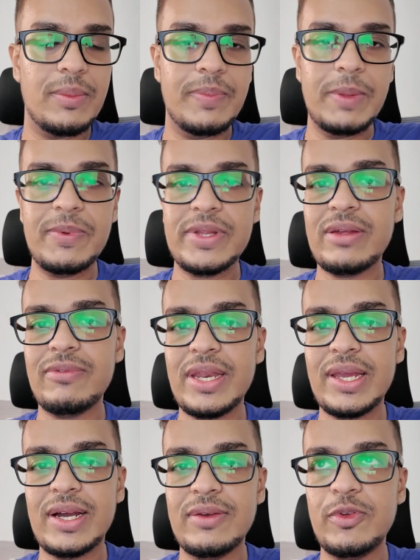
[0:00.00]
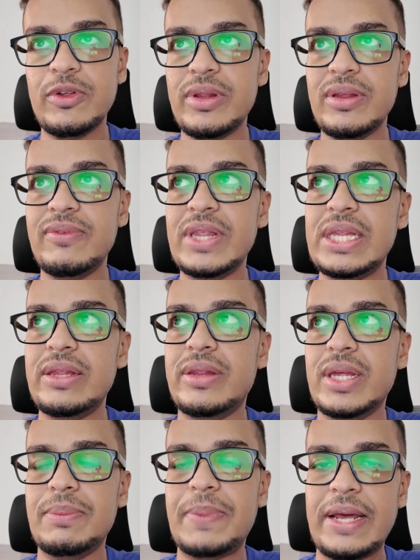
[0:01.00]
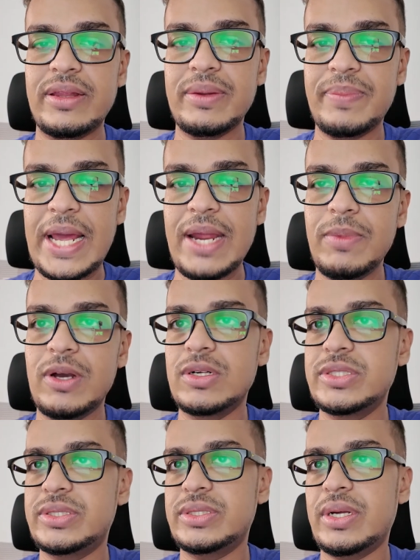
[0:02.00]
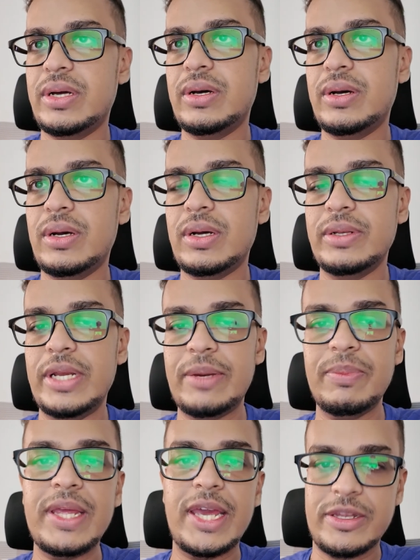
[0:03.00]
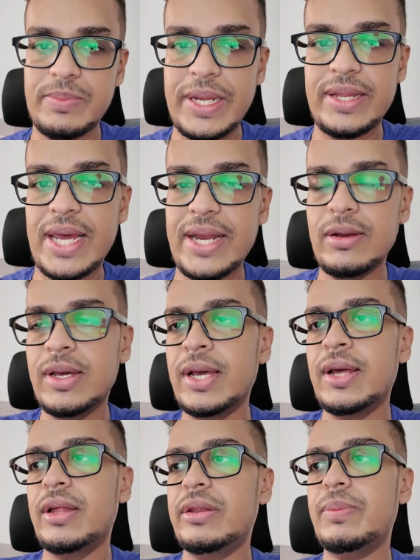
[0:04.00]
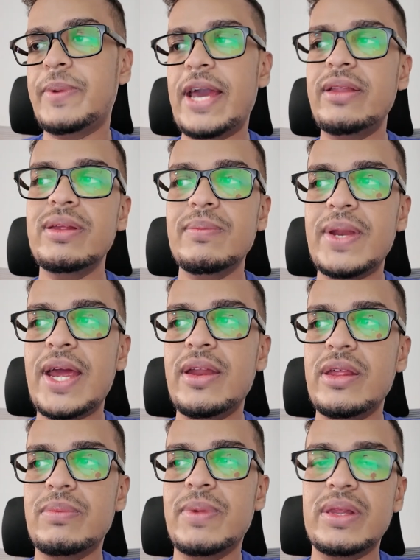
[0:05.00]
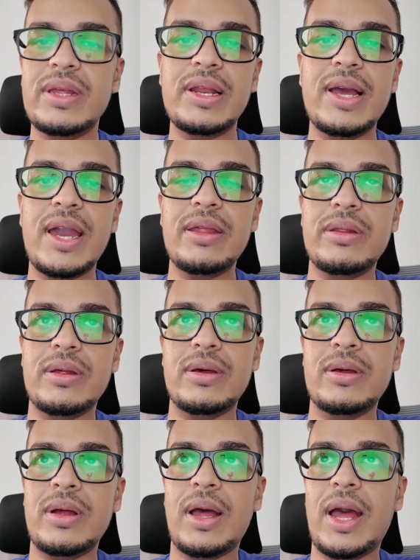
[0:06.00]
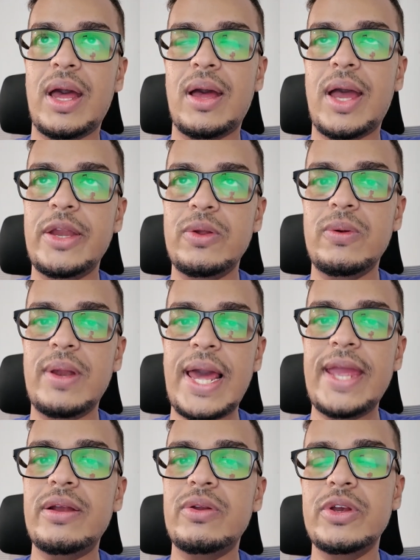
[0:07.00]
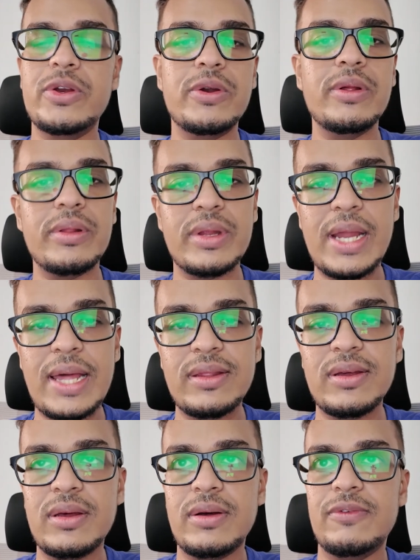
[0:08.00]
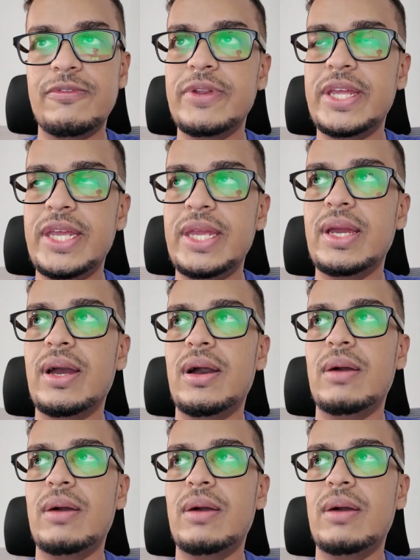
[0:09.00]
people are very confusing with this pricing plan, because let me explain that. So pricing plan is basically guys, I do like to introduce another free